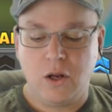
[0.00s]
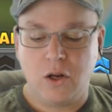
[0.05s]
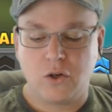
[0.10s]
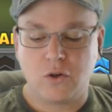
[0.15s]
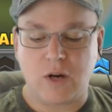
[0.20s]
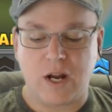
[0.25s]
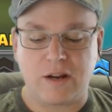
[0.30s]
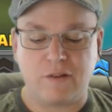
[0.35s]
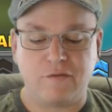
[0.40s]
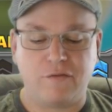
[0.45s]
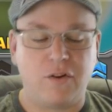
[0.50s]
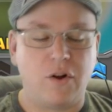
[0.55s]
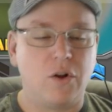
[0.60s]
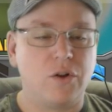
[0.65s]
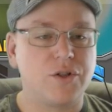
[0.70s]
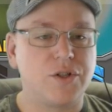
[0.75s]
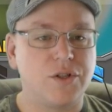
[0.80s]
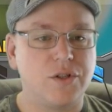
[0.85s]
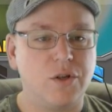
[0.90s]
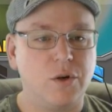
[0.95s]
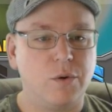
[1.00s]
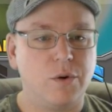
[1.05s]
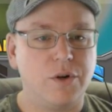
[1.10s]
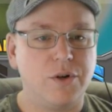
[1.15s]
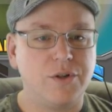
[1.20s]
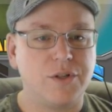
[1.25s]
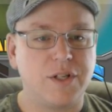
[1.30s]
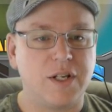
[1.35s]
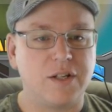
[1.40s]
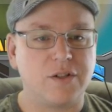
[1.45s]
Dragonfall
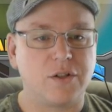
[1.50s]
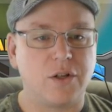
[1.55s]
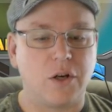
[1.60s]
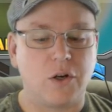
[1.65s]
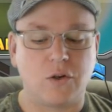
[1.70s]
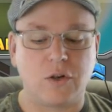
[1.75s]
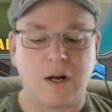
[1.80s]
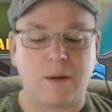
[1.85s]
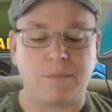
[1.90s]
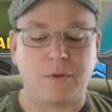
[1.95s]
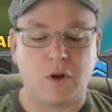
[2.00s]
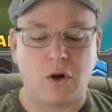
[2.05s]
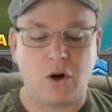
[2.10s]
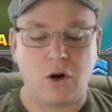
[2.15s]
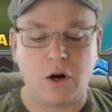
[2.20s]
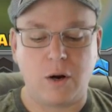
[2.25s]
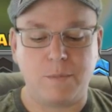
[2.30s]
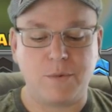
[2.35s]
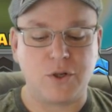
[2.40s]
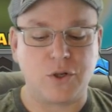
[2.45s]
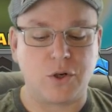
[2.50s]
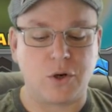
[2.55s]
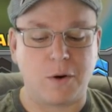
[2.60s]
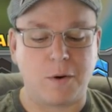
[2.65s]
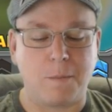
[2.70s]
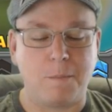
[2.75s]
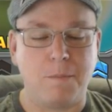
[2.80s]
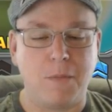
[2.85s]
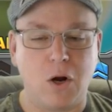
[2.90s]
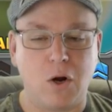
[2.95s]
Sewers is going to drop the
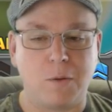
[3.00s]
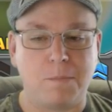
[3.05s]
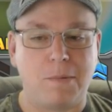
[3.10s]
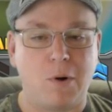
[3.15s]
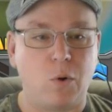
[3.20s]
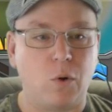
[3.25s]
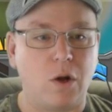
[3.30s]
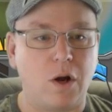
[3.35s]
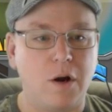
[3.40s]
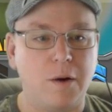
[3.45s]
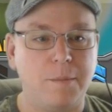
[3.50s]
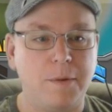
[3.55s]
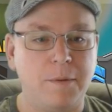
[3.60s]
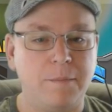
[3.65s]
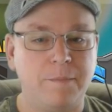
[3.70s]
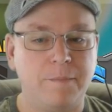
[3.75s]
Harbinger Monk polearm.